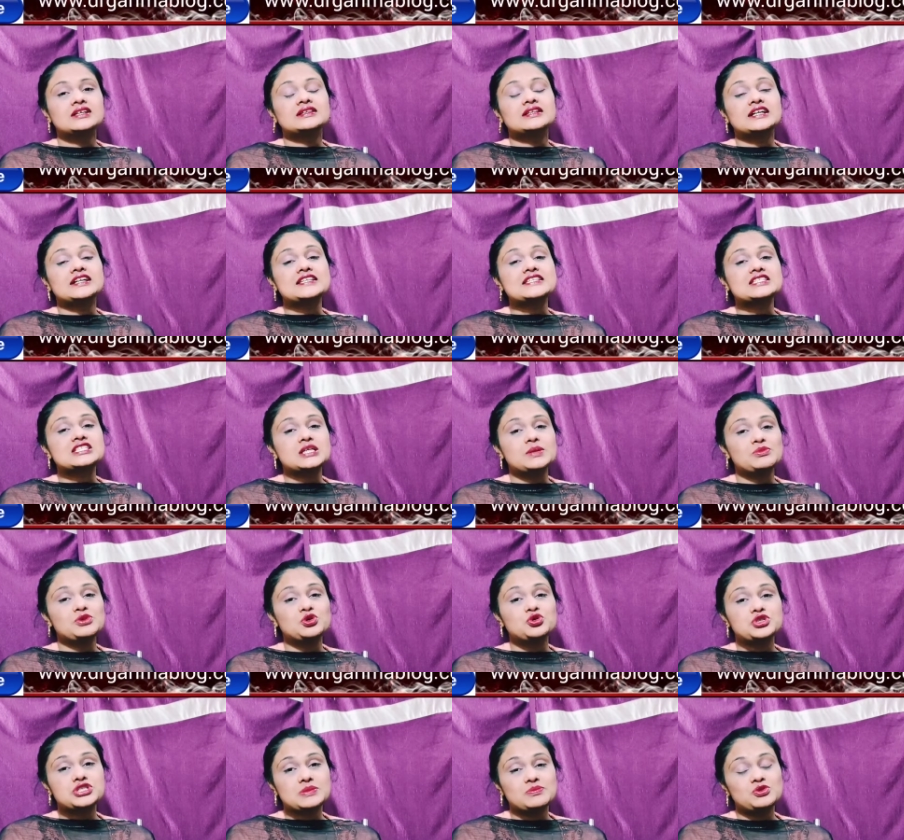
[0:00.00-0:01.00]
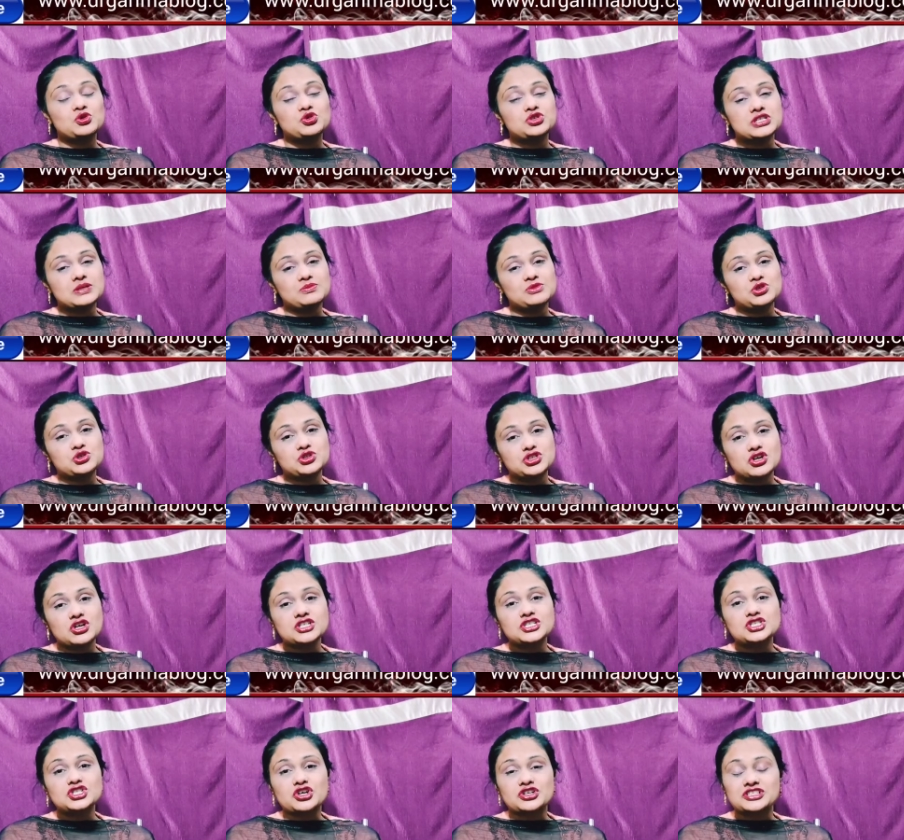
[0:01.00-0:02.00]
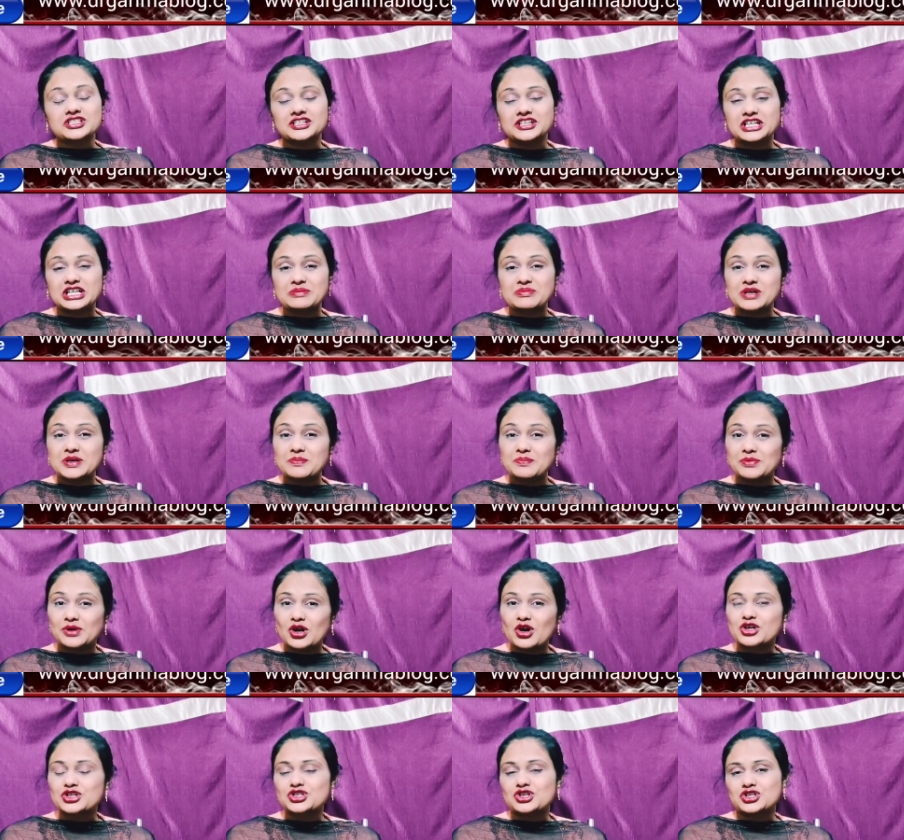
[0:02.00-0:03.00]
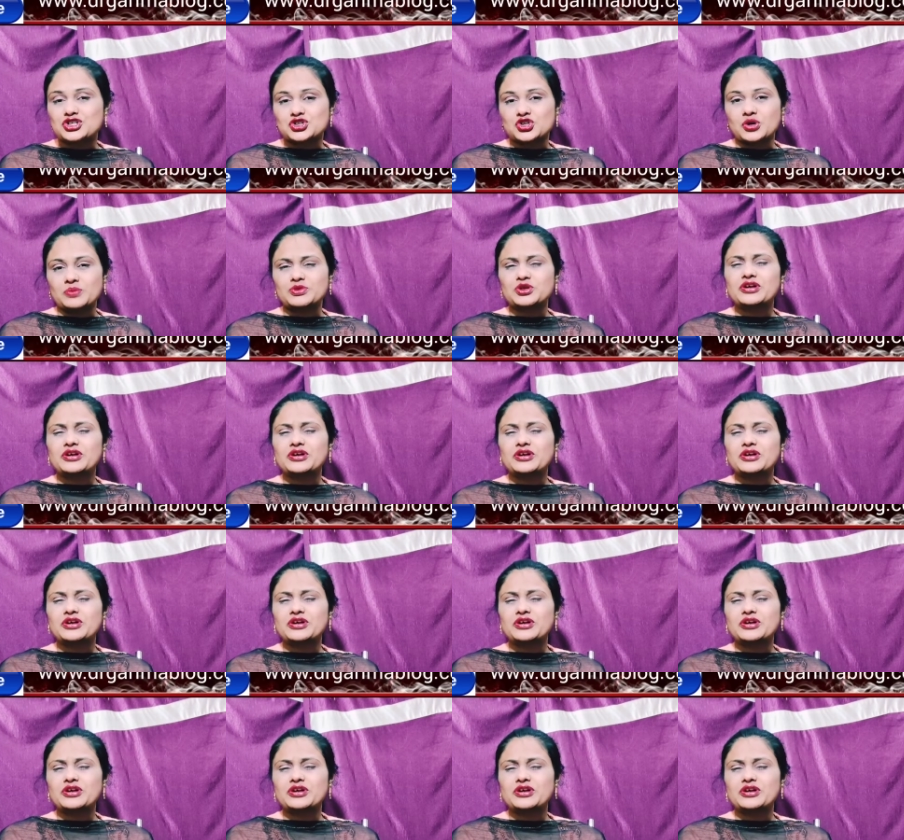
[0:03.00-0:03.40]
that is www.drgarimablog.com.